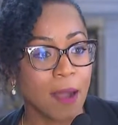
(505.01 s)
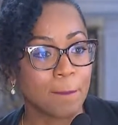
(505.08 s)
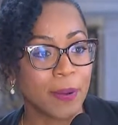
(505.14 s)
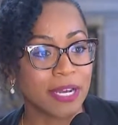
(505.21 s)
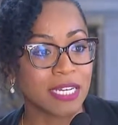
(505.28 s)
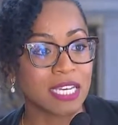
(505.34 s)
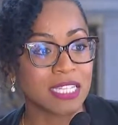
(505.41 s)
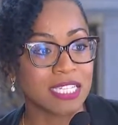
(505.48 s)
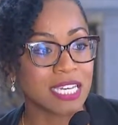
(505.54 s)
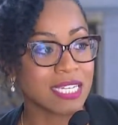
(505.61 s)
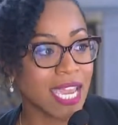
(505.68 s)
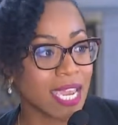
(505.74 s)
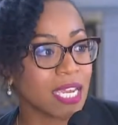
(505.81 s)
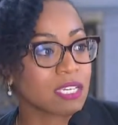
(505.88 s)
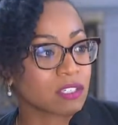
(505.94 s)
but
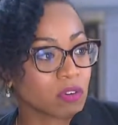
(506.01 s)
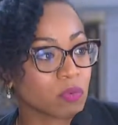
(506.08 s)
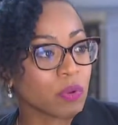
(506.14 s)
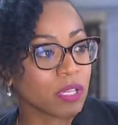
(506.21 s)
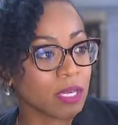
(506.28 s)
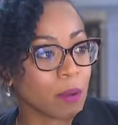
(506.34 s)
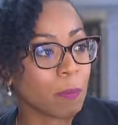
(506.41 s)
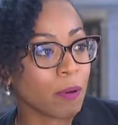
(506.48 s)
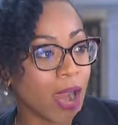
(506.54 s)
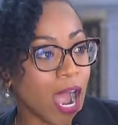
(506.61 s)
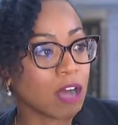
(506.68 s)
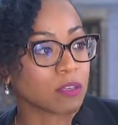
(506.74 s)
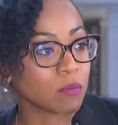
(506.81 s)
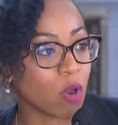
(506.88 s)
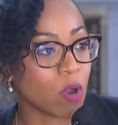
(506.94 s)
today is really a
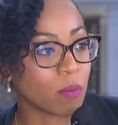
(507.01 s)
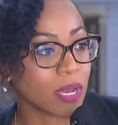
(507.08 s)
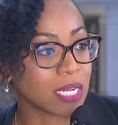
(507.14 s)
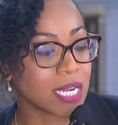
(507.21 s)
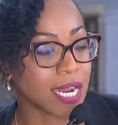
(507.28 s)
proud moment,